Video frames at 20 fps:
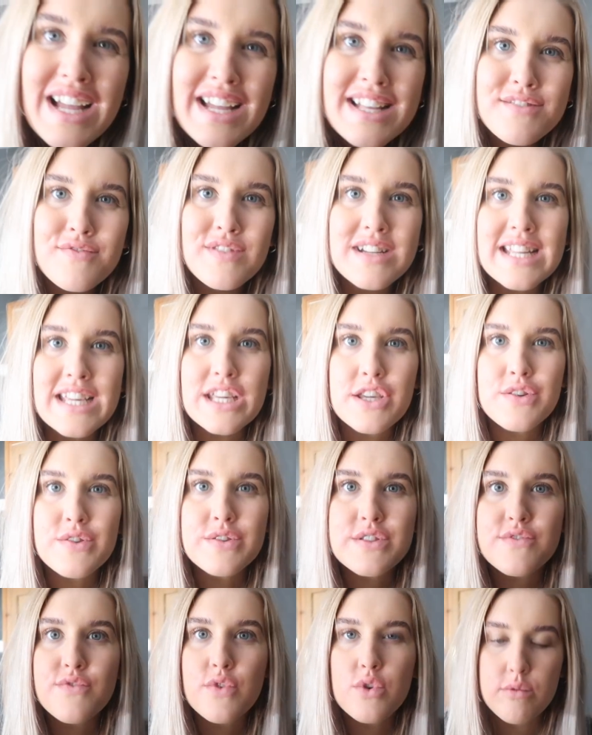It's really
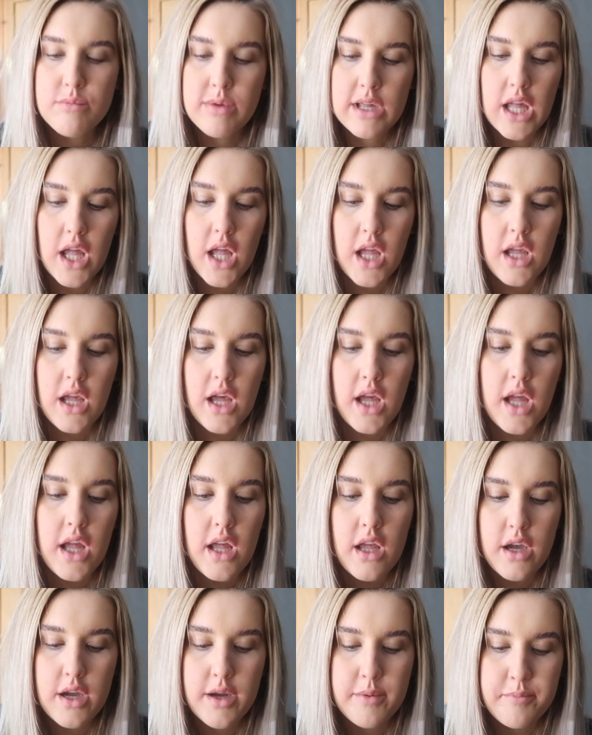useful being
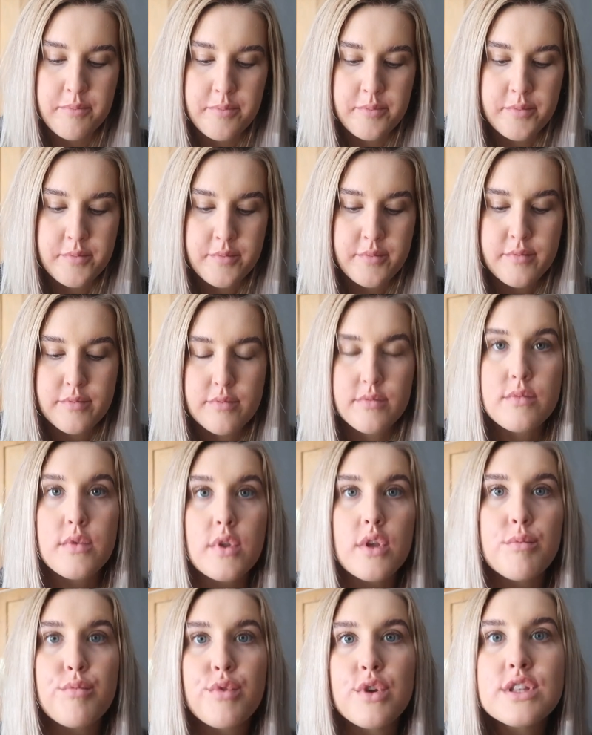a
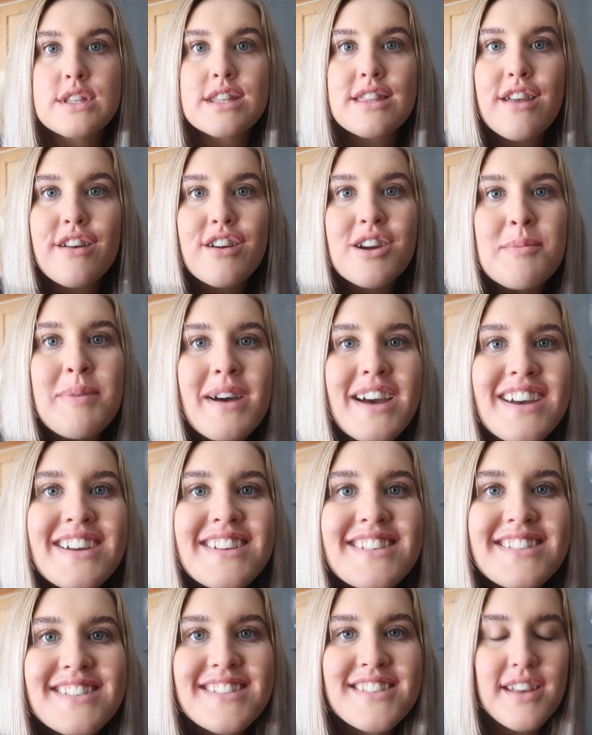beauty
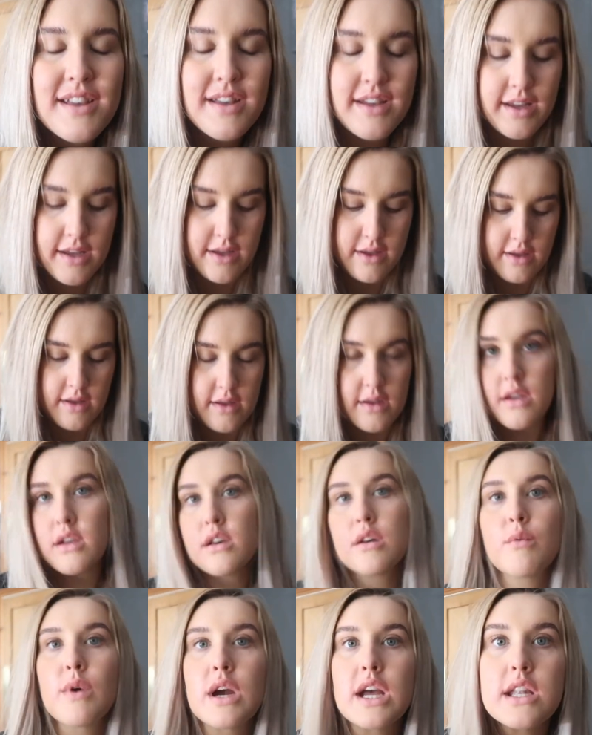therapist
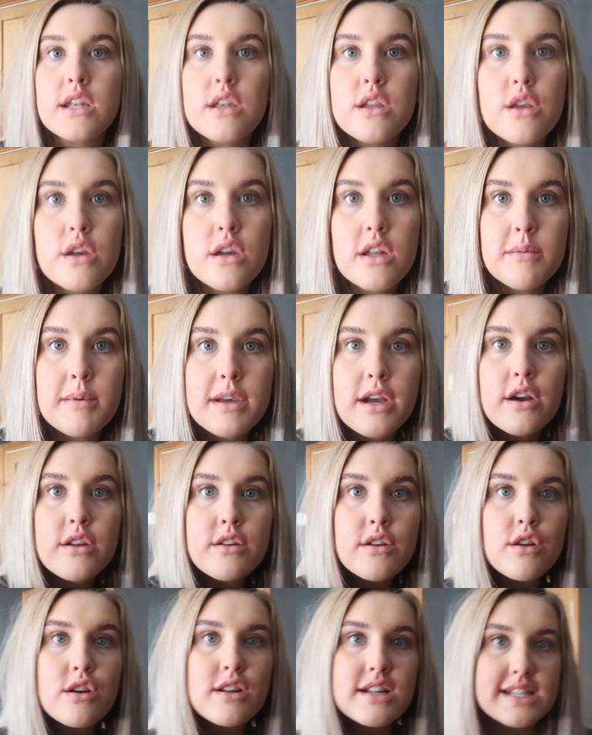when you're going to be going
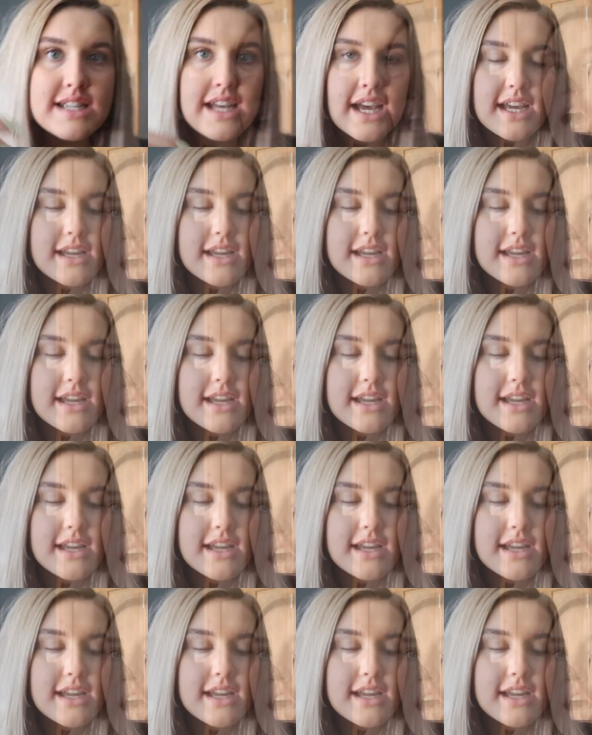on holiday.